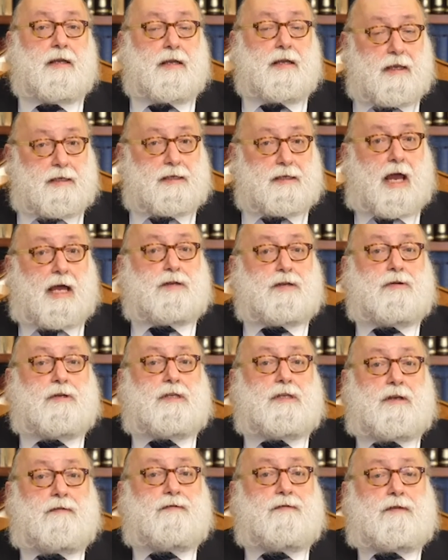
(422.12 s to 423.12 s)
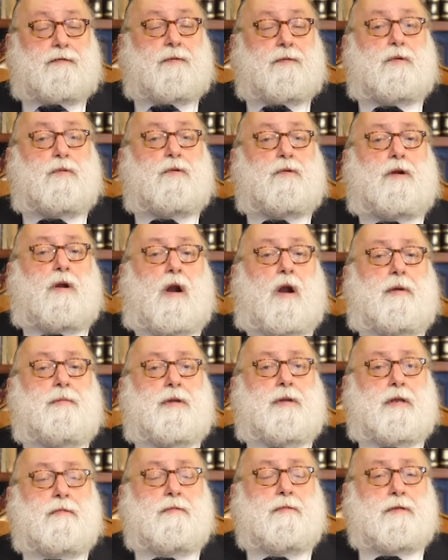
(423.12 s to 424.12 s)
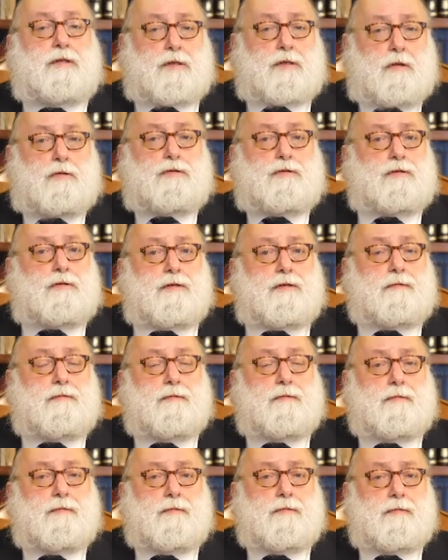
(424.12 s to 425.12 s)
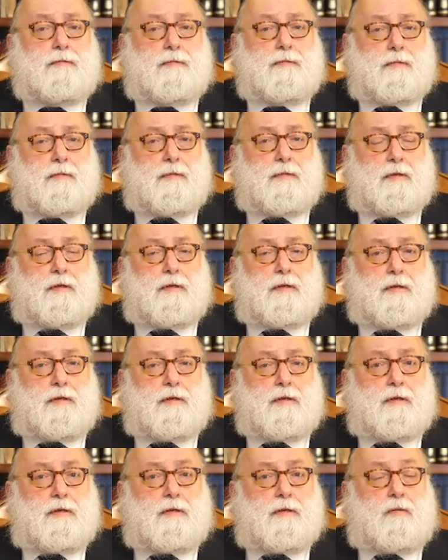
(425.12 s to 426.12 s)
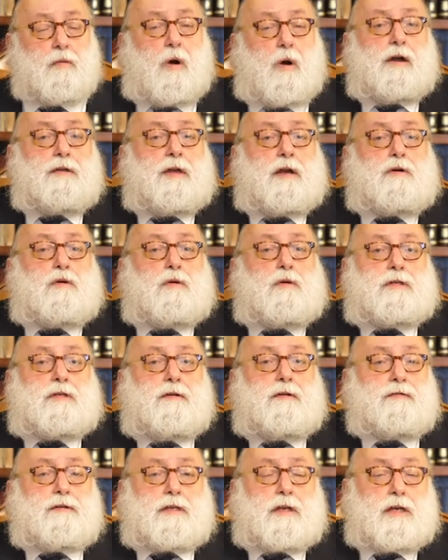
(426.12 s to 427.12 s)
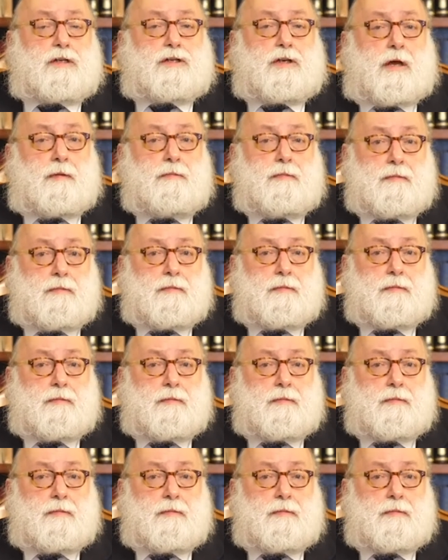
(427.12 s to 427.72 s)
is actually Tzivus from the word army, soldiers. Why are they called Tzivus Hashem?